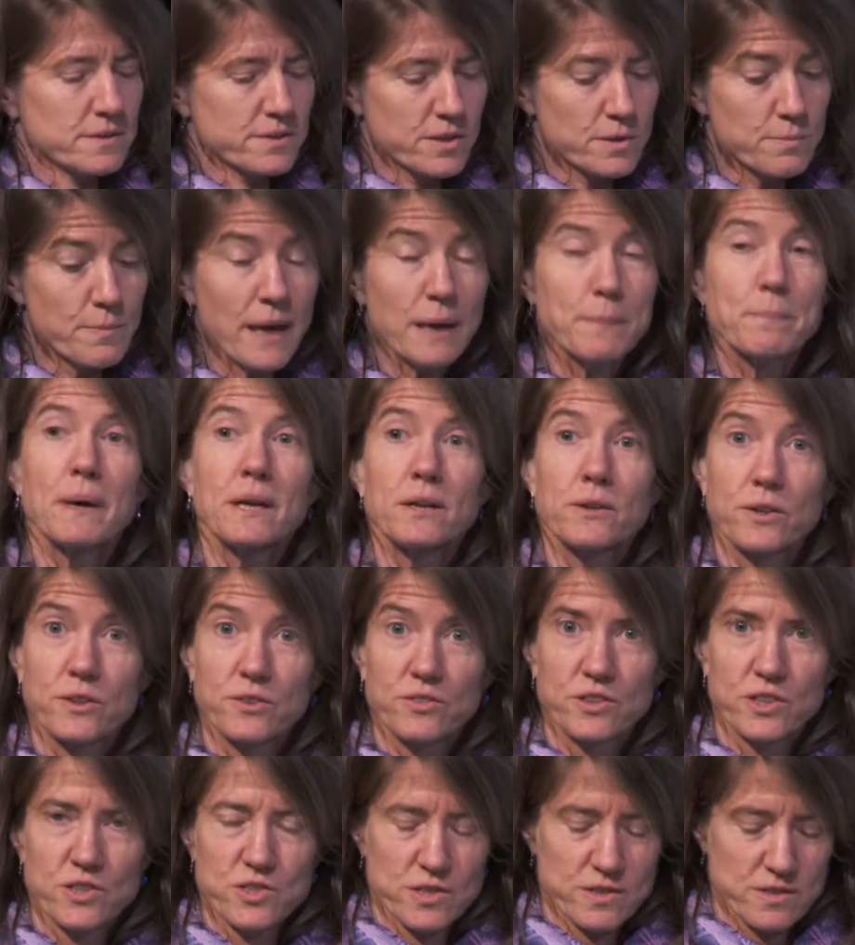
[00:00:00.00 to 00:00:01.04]
make better
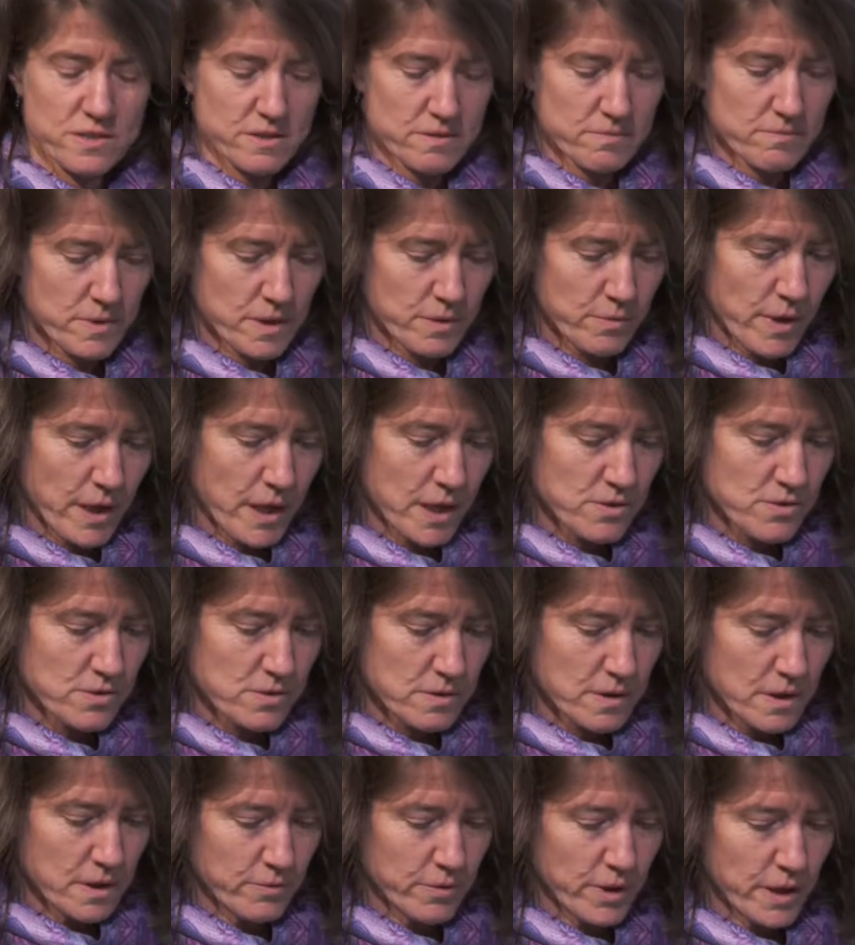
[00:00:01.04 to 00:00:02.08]
decisions
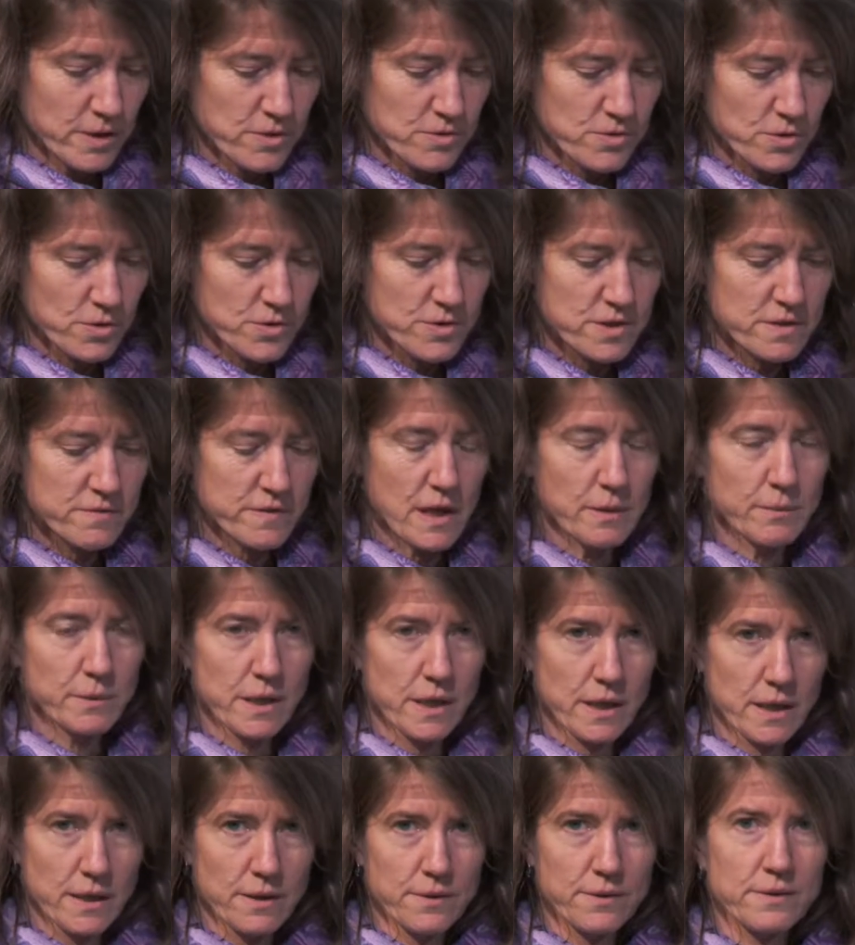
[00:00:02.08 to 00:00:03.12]
around children's environmental
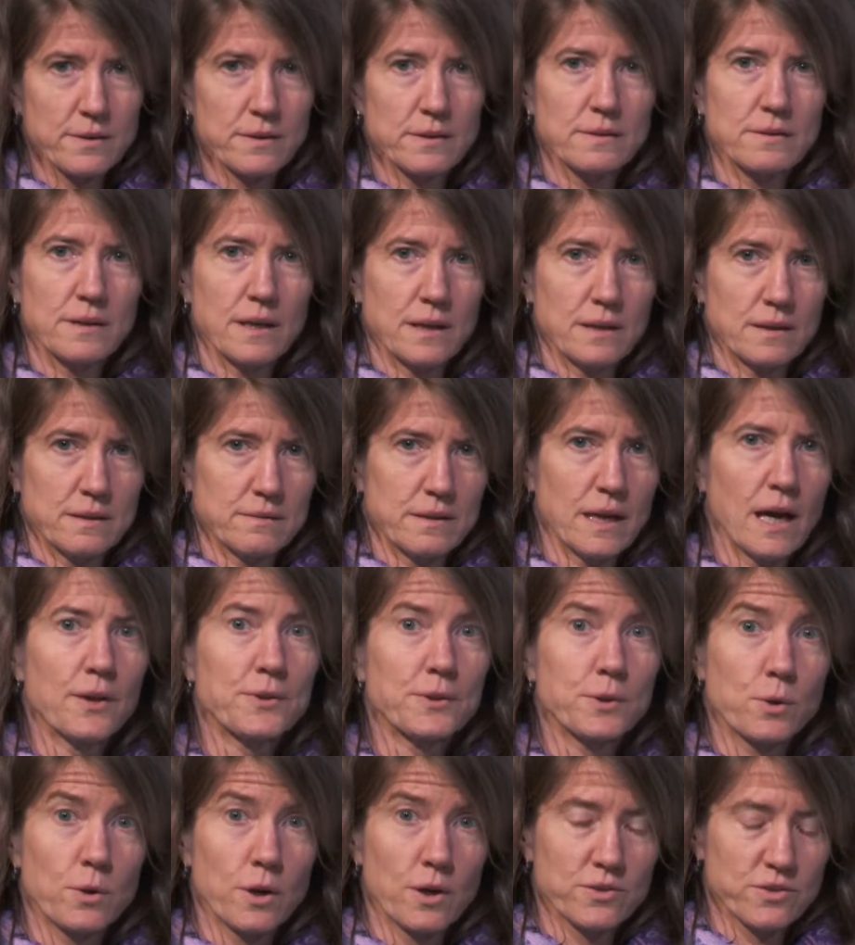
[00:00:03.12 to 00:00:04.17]
health and
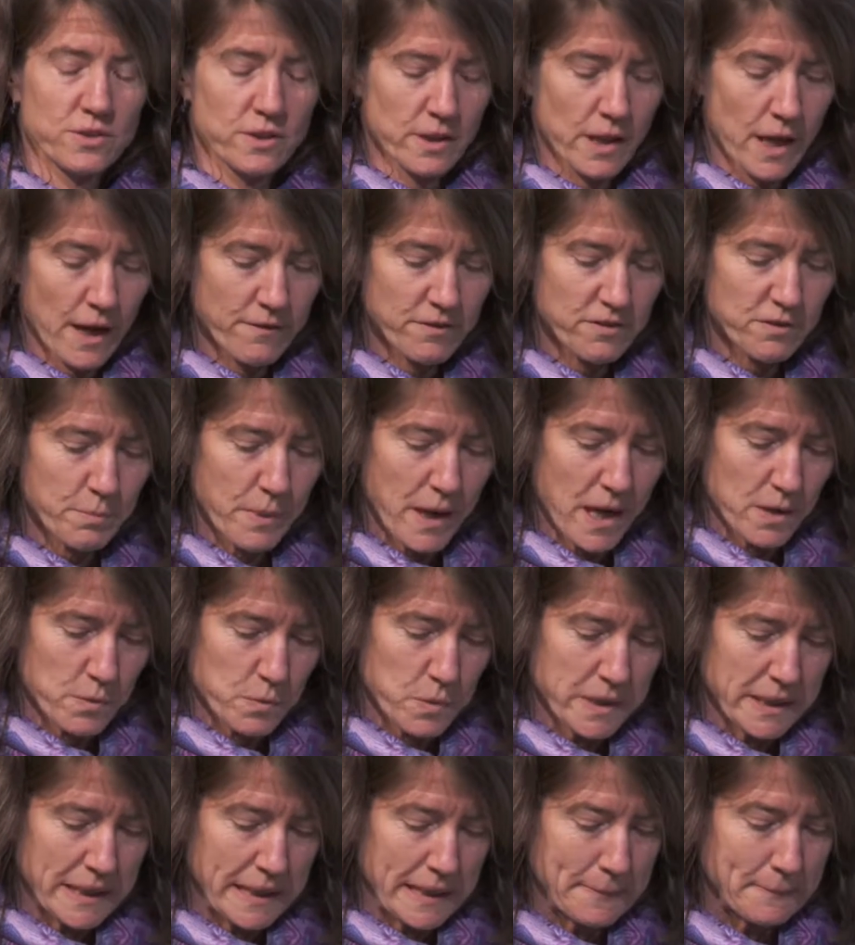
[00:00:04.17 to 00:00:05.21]
health across the
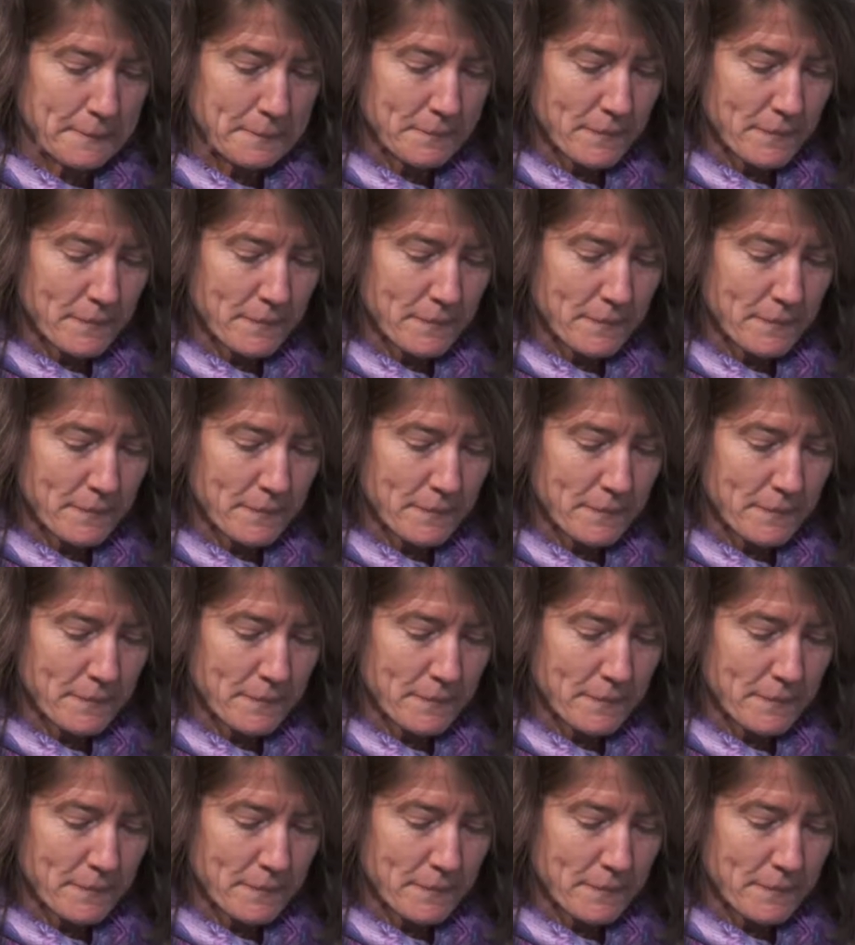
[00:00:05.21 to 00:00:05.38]
lifespan, really.